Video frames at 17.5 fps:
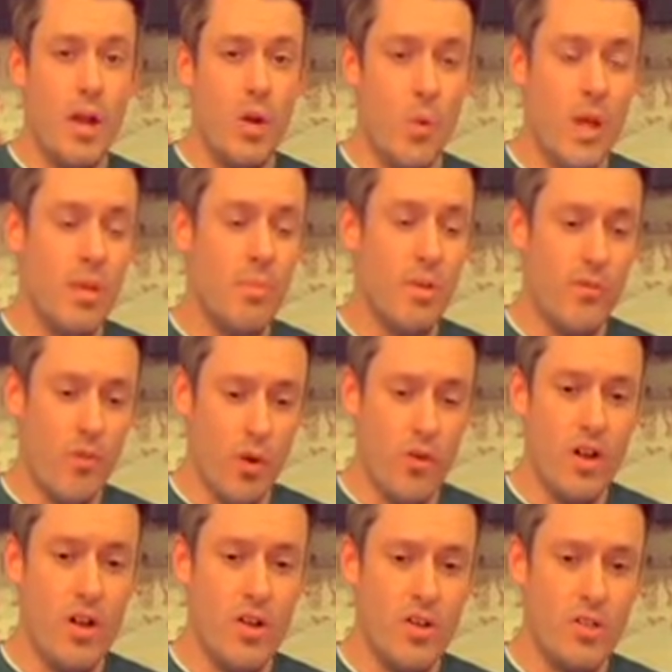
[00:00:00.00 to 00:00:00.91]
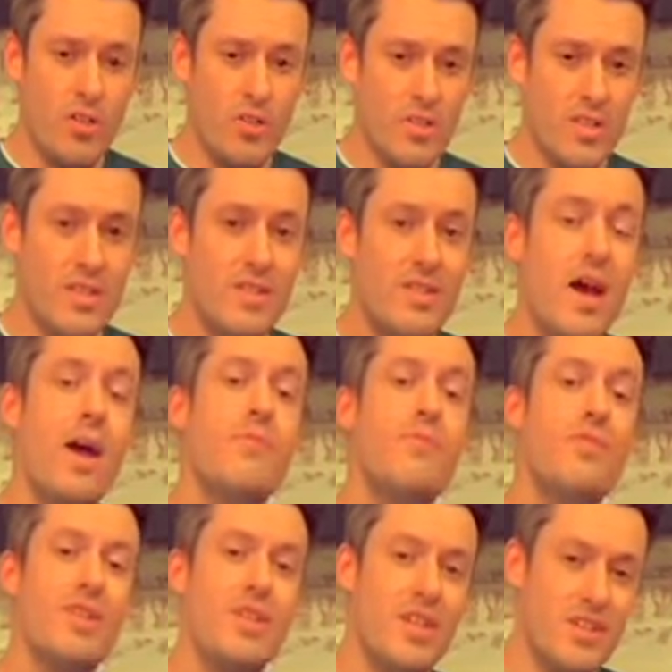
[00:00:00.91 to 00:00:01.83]
a week before rehearsals, it's time
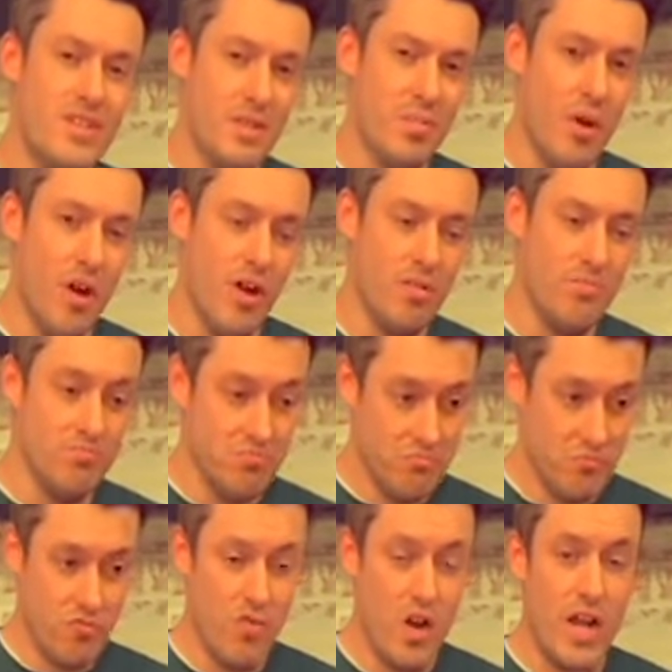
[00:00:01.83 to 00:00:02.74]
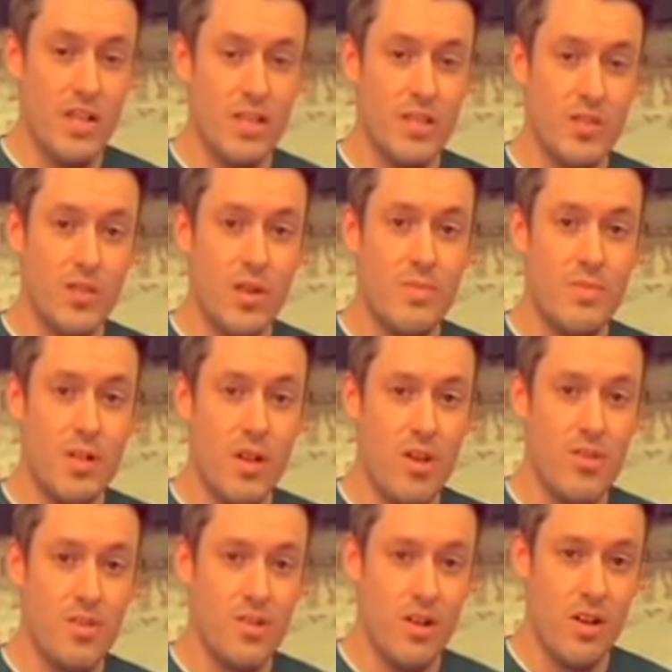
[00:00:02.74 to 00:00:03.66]
for the easy part, writing the script and
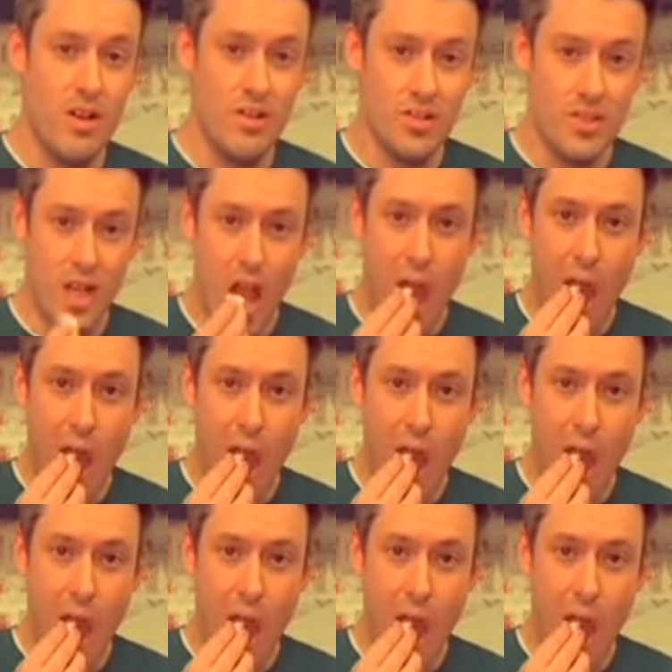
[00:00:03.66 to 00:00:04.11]
all the songs.